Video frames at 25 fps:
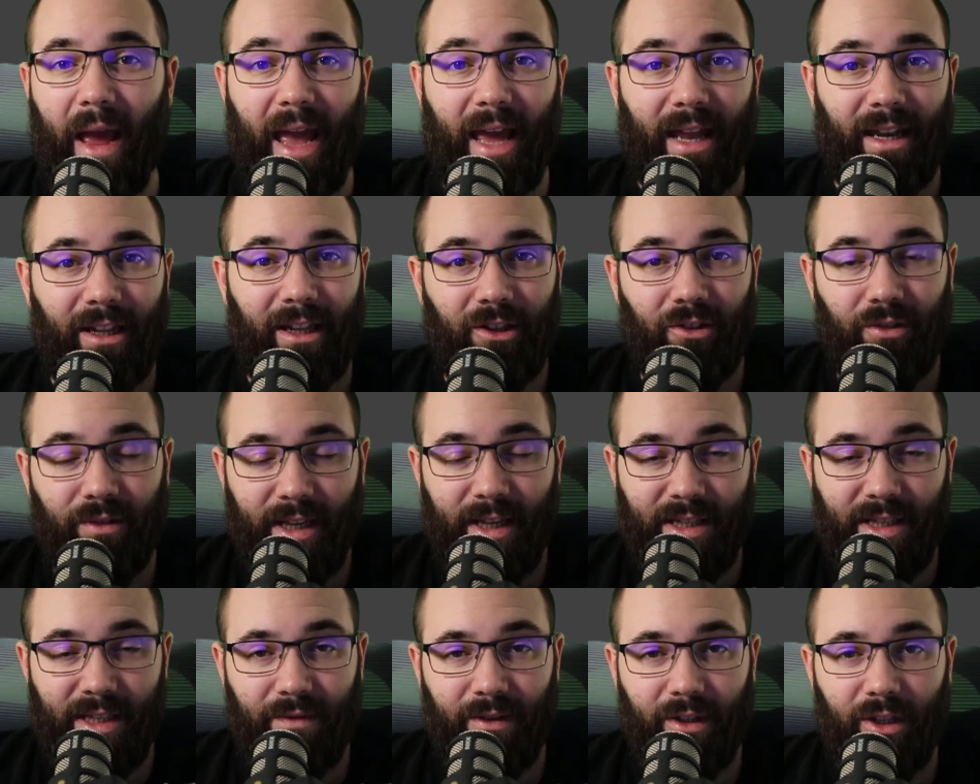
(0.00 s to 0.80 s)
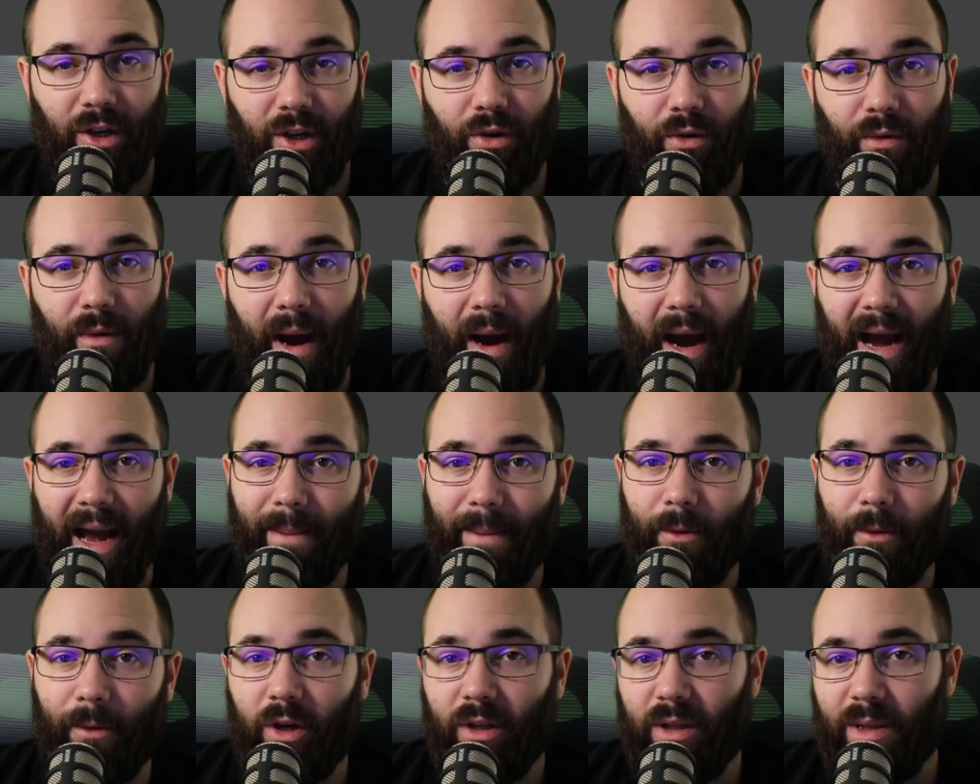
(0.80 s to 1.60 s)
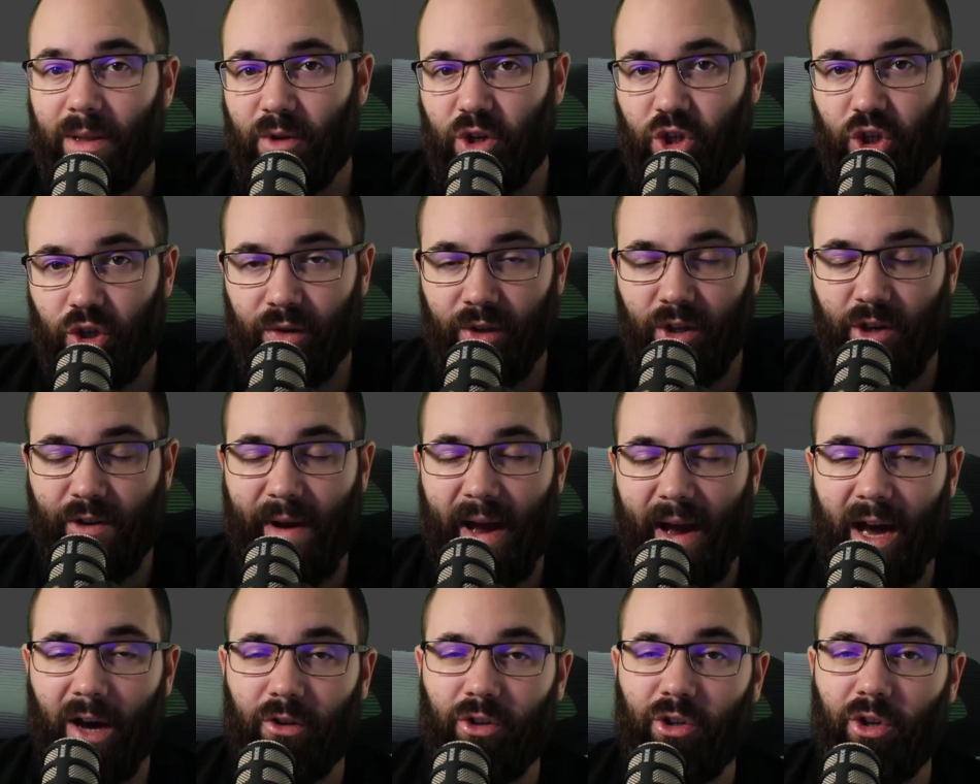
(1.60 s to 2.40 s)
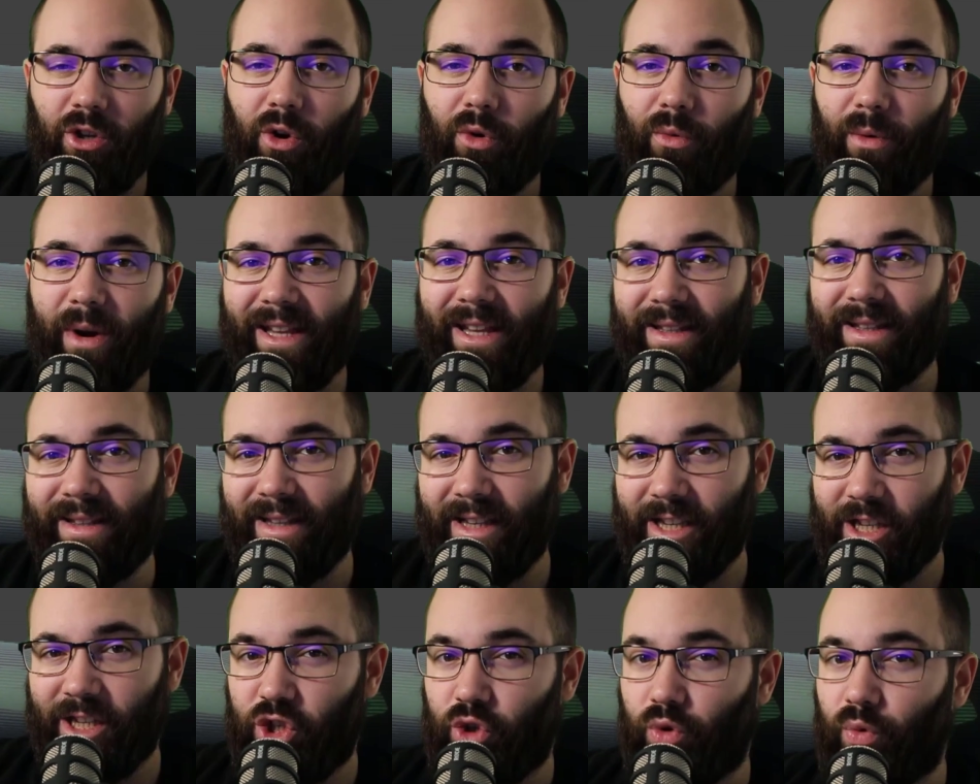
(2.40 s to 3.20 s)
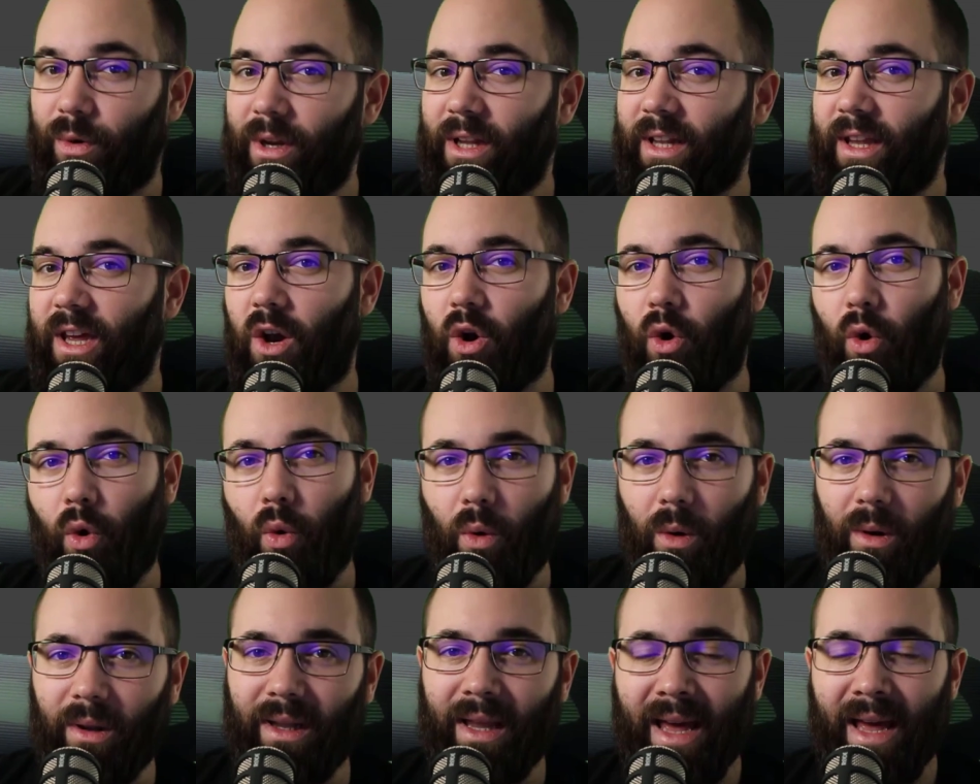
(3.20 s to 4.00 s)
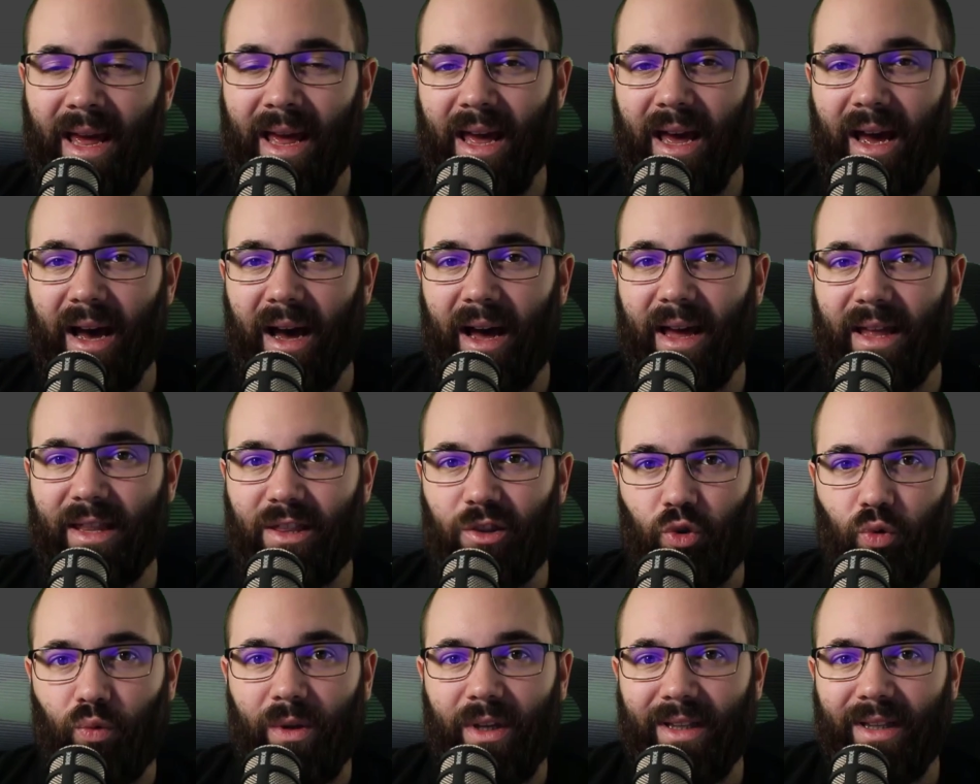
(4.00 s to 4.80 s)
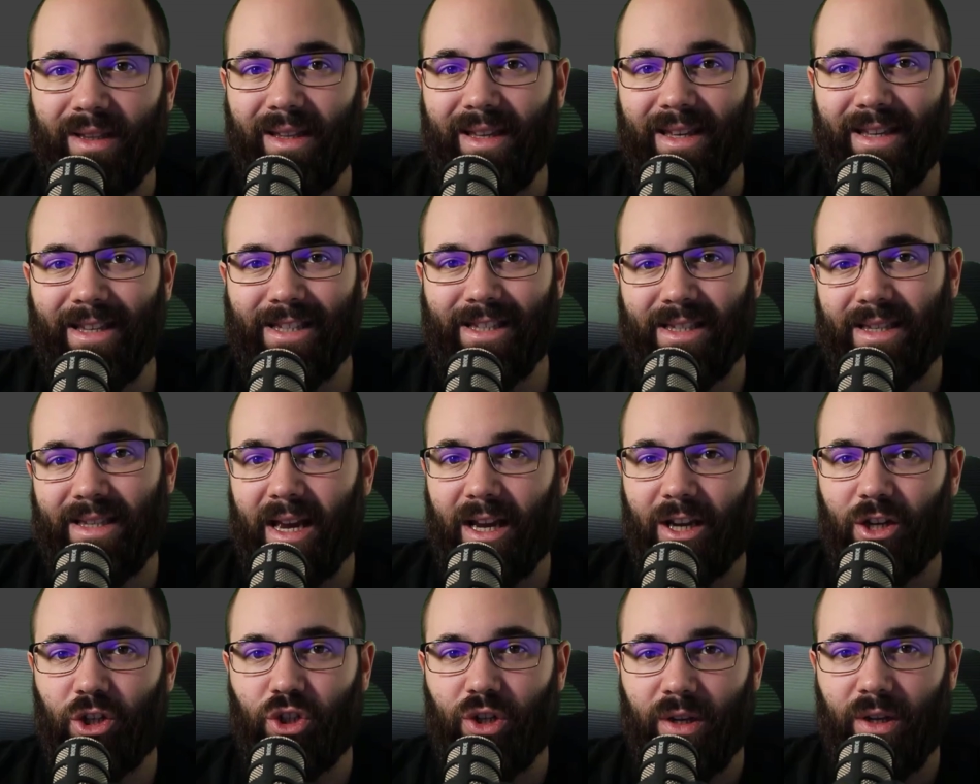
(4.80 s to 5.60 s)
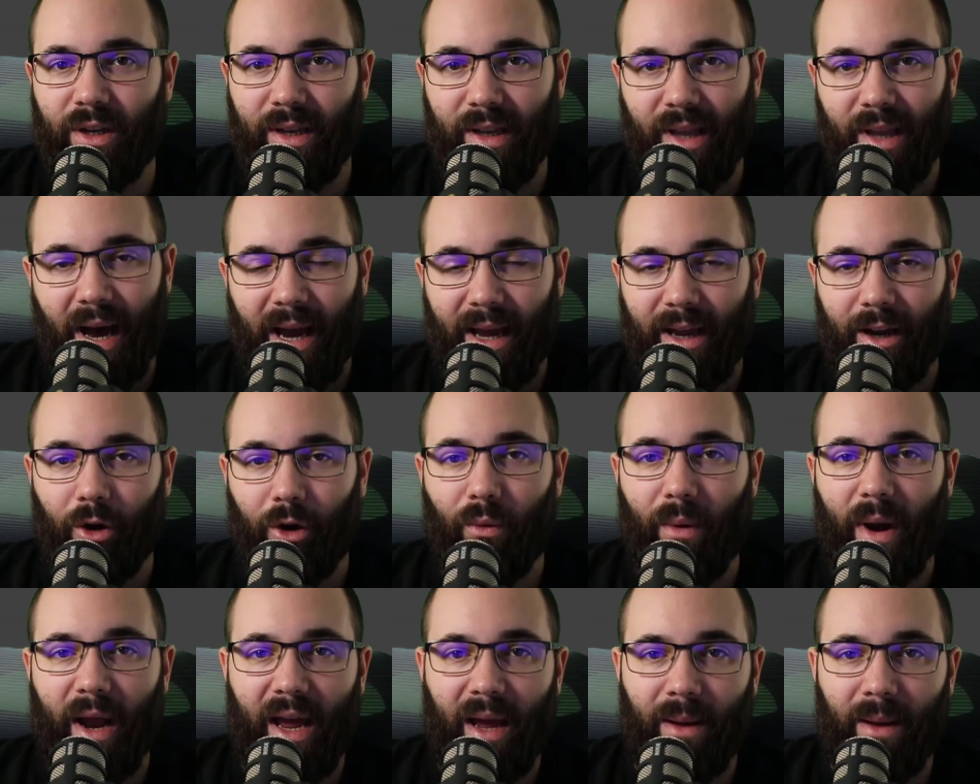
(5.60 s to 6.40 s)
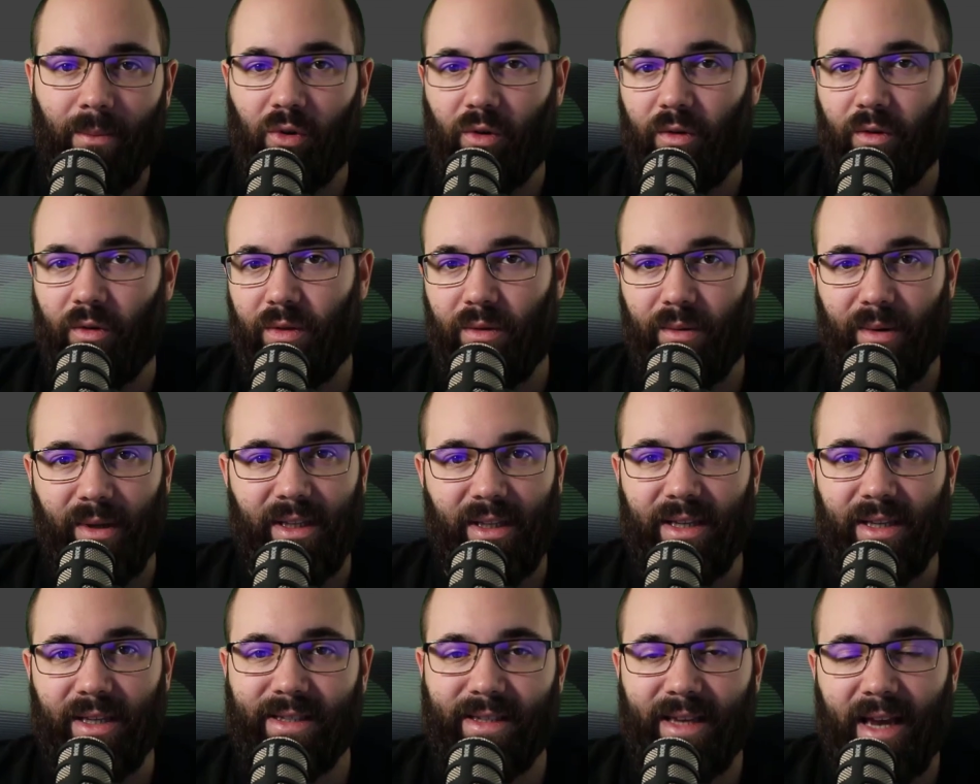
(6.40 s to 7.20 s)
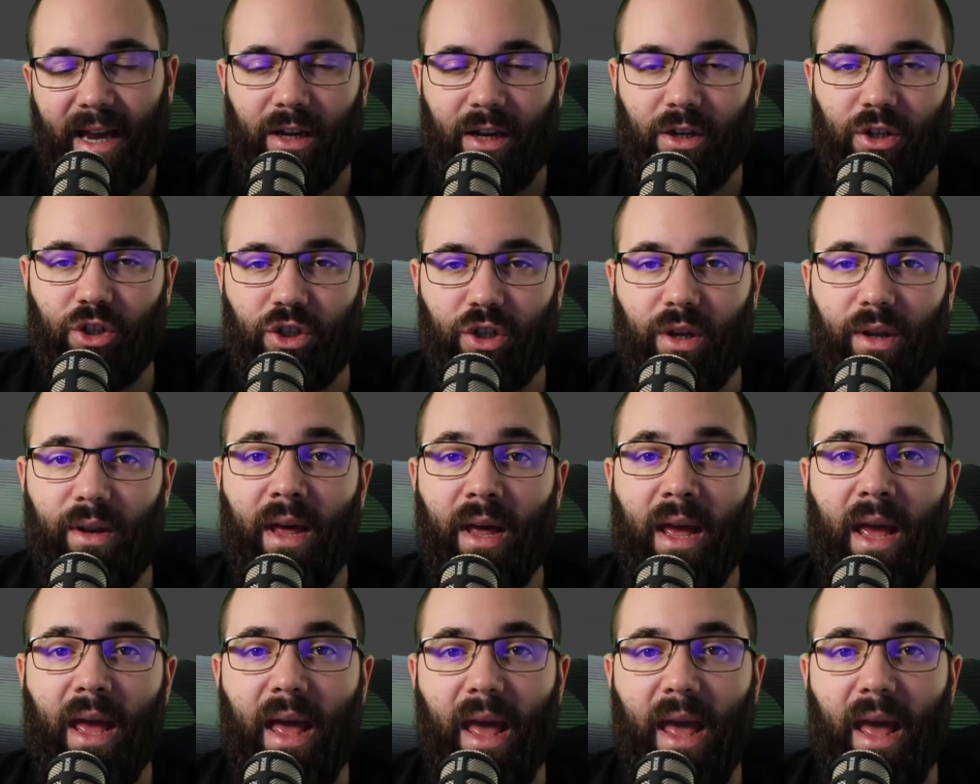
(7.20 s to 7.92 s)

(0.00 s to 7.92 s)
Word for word: and in today's video I'm going to be showing you how to create this really cool 3D section diagram or 3D section,